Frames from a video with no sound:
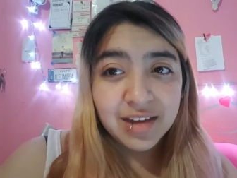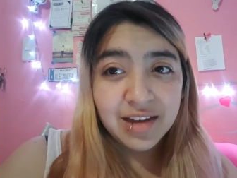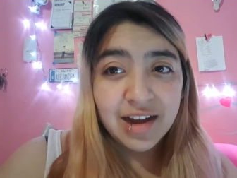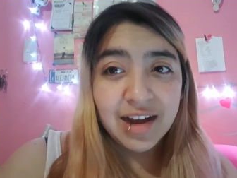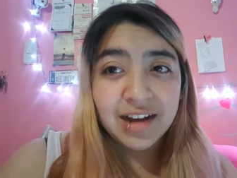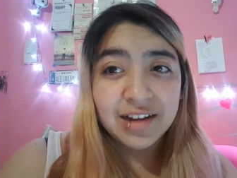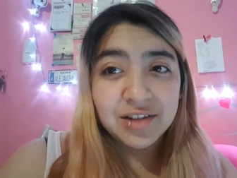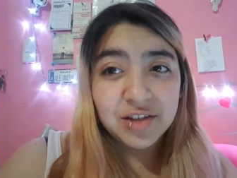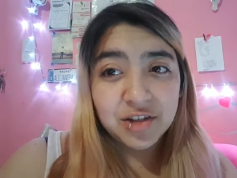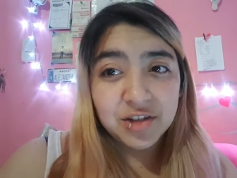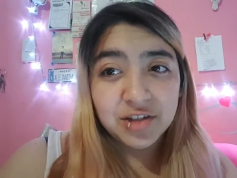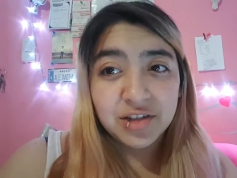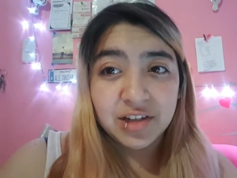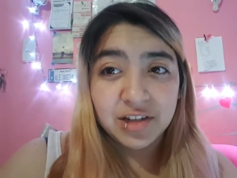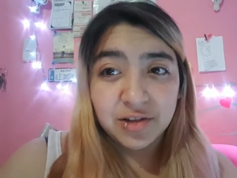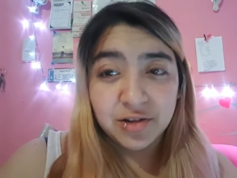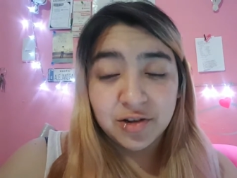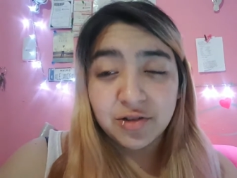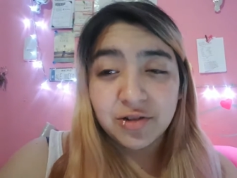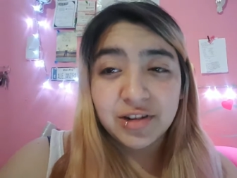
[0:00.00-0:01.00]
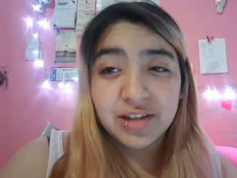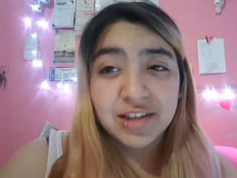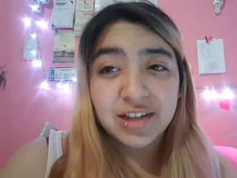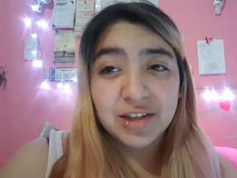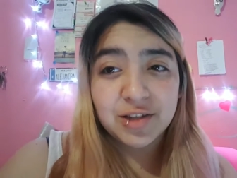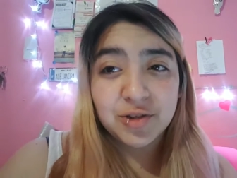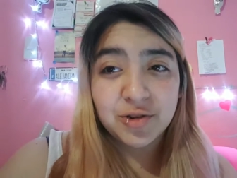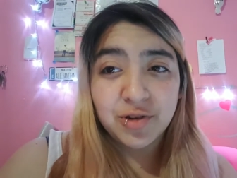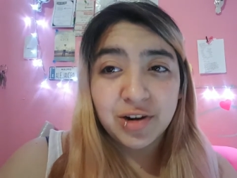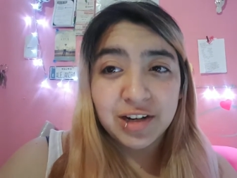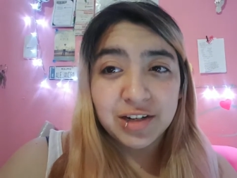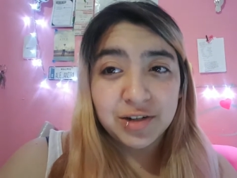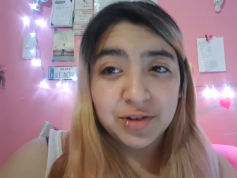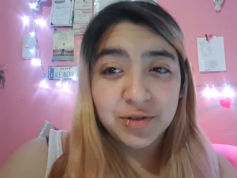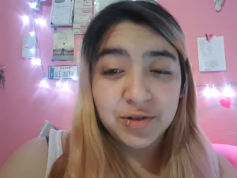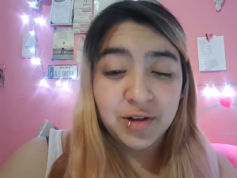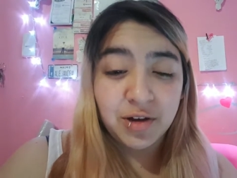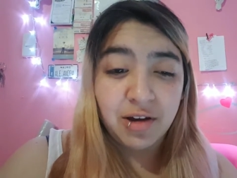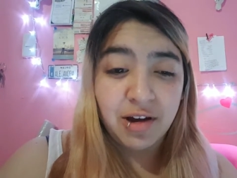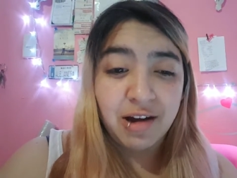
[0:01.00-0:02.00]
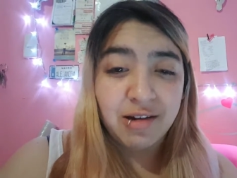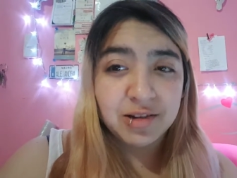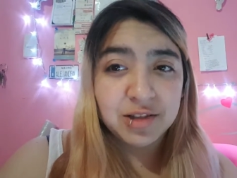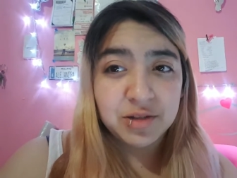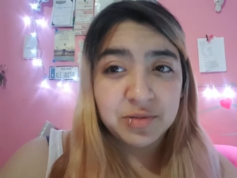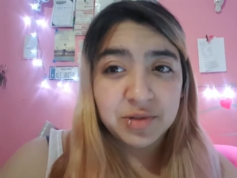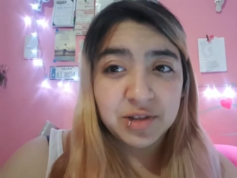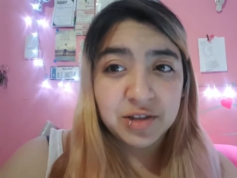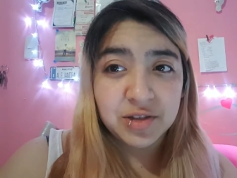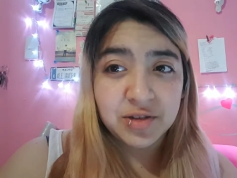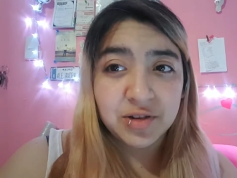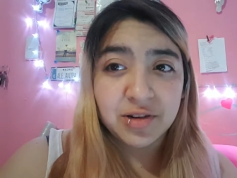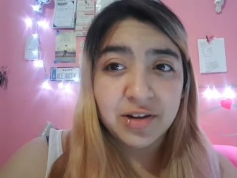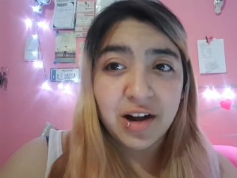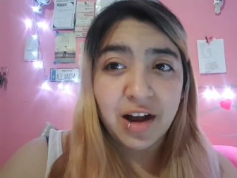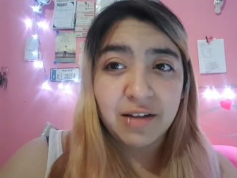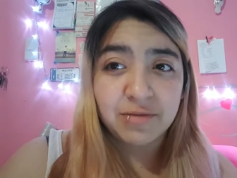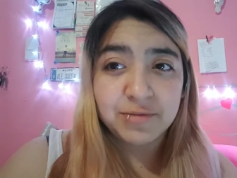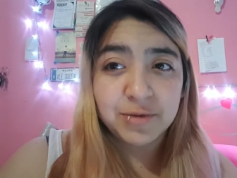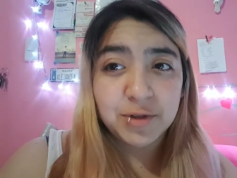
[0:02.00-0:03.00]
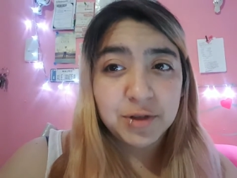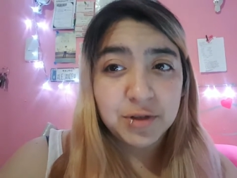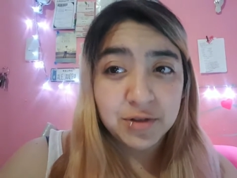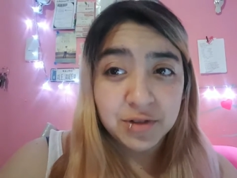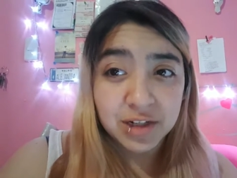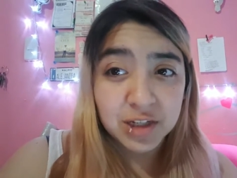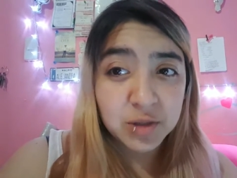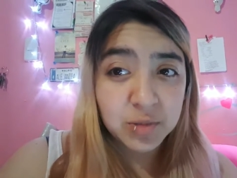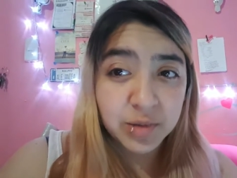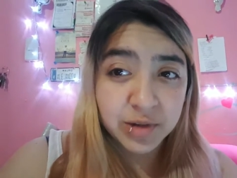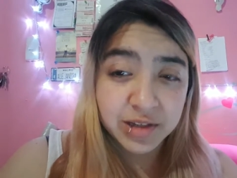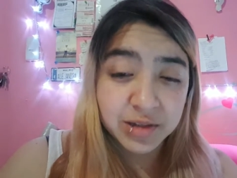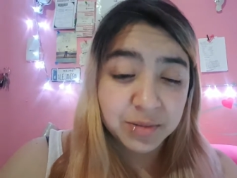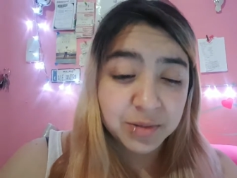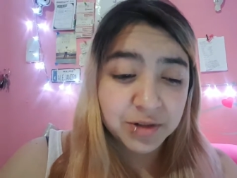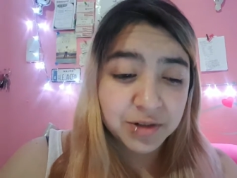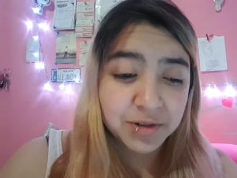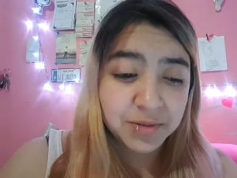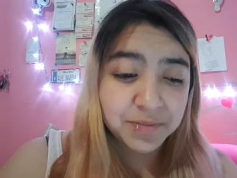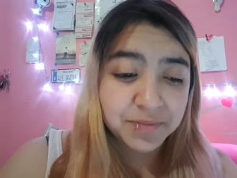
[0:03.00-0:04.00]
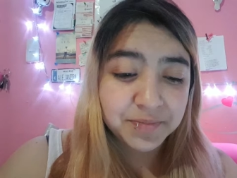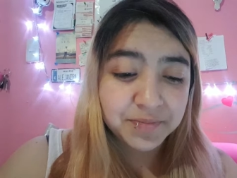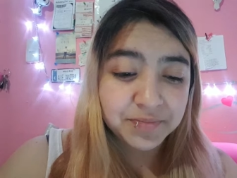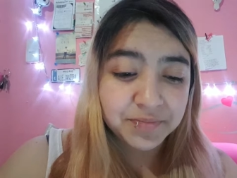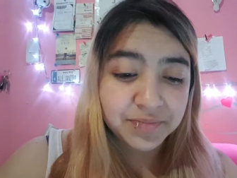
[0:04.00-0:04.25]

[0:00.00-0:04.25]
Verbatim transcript: I just ignore it and try to go out of the store as soon as possible